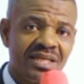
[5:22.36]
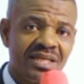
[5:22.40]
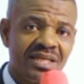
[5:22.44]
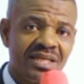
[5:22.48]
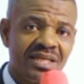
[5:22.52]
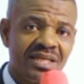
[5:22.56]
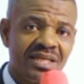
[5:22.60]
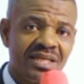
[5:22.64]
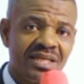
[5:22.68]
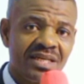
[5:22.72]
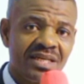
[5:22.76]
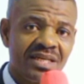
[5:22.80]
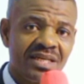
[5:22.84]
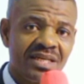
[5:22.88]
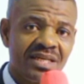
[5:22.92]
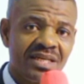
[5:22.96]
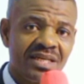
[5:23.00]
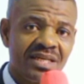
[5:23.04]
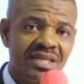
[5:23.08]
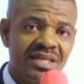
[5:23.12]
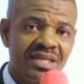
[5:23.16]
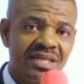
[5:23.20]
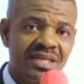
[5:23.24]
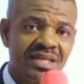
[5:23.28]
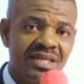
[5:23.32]

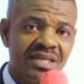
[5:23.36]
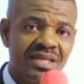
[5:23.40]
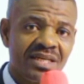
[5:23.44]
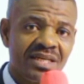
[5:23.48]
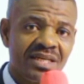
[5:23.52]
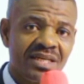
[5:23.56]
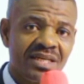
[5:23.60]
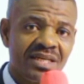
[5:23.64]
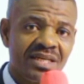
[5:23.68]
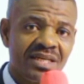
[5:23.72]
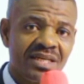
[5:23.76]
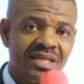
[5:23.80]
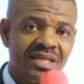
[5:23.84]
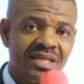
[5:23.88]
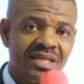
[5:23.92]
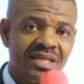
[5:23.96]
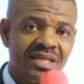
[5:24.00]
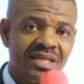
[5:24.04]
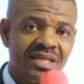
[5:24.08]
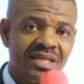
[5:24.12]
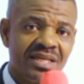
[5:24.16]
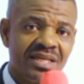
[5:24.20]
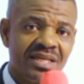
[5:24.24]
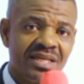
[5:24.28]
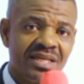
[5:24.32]

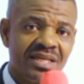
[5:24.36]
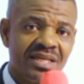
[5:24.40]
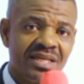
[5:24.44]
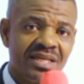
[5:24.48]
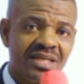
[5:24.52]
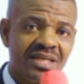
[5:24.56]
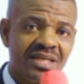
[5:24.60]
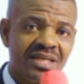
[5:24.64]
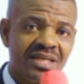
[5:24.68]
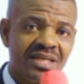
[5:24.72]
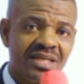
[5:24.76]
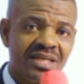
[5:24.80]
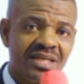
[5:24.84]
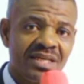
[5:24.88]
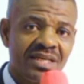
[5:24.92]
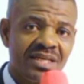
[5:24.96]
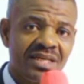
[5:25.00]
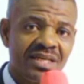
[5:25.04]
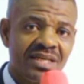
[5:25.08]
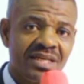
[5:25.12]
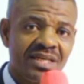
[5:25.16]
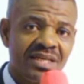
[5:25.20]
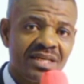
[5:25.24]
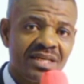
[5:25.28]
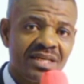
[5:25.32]

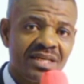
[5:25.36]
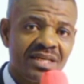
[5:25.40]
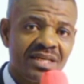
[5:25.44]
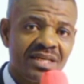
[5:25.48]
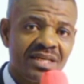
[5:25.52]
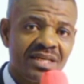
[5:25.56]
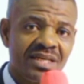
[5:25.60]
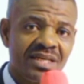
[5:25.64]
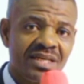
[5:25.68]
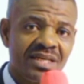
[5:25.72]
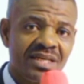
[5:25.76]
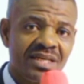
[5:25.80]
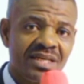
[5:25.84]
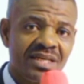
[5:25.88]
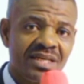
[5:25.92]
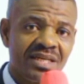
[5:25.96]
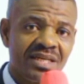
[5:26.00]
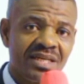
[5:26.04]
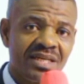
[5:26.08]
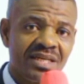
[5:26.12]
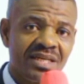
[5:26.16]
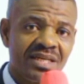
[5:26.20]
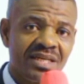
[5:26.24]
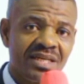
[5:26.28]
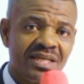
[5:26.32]

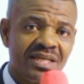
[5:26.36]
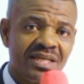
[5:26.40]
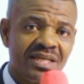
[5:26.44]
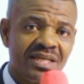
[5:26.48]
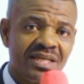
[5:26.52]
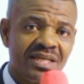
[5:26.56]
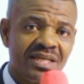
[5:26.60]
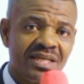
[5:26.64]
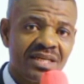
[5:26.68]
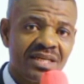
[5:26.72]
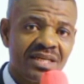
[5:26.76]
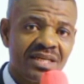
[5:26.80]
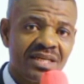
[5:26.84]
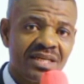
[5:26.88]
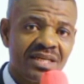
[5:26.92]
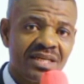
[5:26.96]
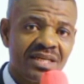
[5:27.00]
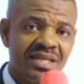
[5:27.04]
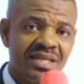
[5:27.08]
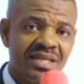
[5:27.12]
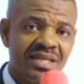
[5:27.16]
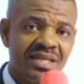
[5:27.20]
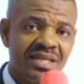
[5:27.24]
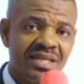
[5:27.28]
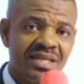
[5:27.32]

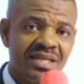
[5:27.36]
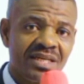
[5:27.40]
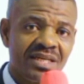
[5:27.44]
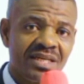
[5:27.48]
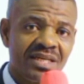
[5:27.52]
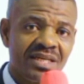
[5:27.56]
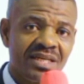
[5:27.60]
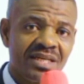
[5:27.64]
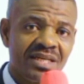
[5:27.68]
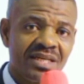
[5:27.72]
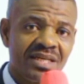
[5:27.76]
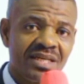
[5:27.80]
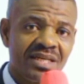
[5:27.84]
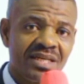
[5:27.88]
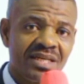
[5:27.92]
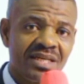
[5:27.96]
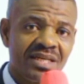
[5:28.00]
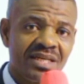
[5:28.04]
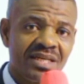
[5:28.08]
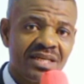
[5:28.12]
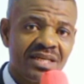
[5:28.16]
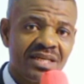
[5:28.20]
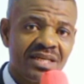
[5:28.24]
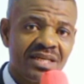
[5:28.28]
The face doesn't move, so there is nothing to read.